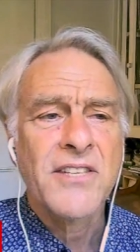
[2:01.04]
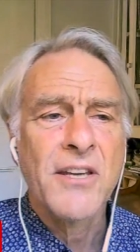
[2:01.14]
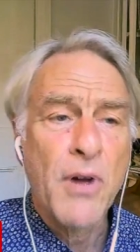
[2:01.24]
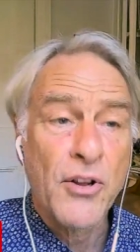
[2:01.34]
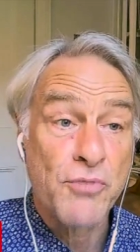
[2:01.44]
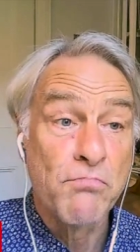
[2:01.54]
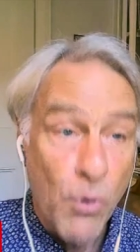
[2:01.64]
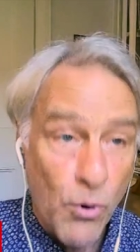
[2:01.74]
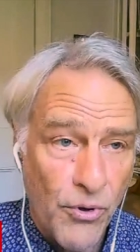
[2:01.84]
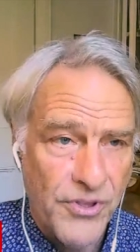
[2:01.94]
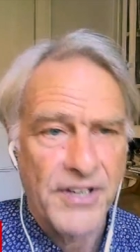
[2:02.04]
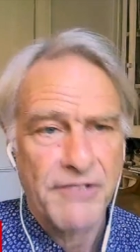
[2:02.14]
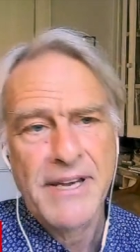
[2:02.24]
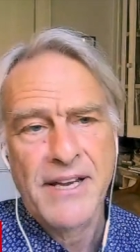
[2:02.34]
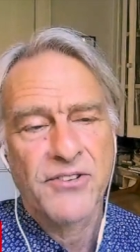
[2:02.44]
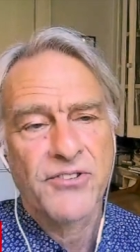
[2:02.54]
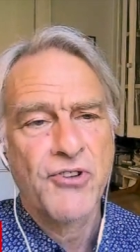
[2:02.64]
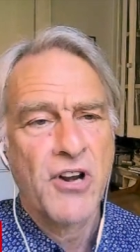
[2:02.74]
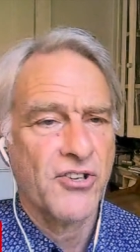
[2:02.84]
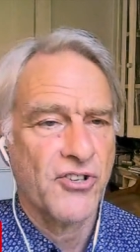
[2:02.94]
so much more than a
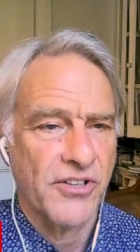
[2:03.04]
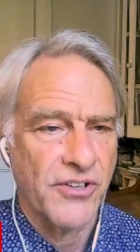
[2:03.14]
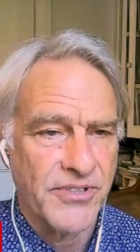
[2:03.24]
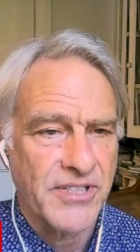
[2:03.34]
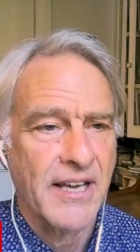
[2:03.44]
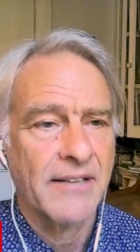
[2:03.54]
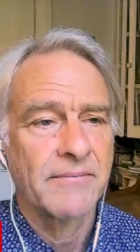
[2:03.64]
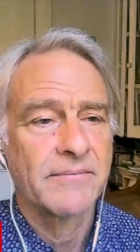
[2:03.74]
reconstruction you'd say